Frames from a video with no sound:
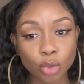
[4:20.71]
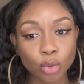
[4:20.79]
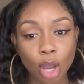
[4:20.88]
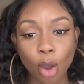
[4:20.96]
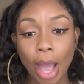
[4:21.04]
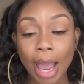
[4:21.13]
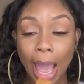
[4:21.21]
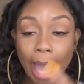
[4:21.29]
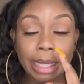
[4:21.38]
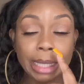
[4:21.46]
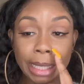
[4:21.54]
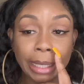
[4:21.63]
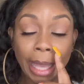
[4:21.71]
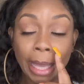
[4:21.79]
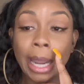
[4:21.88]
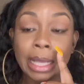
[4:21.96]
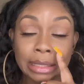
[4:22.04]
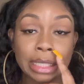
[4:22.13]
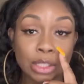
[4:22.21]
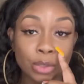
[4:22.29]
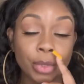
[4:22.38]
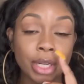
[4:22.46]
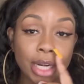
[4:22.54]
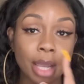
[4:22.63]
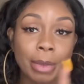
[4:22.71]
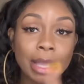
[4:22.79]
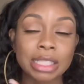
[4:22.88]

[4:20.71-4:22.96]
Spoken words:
You know, I did sweeten it up.